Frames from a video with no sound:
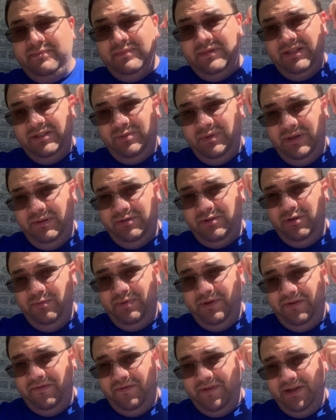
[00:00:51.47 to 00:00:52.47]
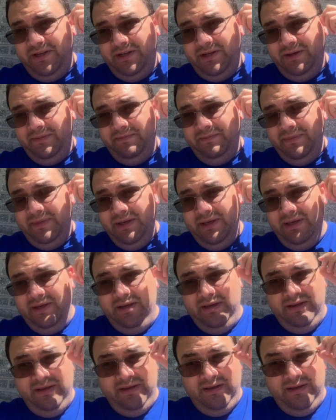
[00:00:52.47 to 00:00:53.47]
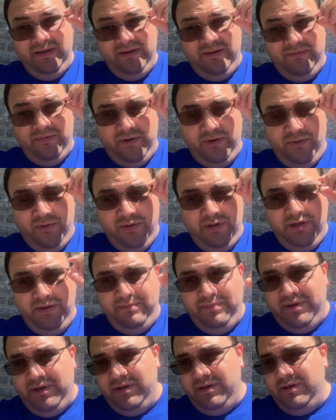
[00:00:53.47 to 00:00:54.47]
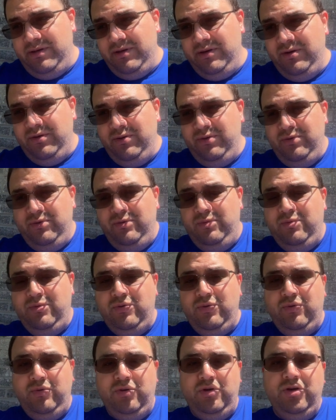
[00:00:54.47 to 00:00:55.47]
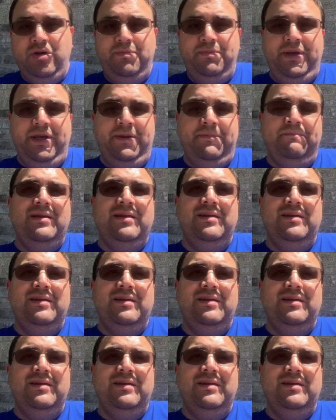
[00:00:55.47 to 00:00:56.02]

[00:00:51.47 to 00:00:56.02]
That's why I was hoping to find a recording partner who could be,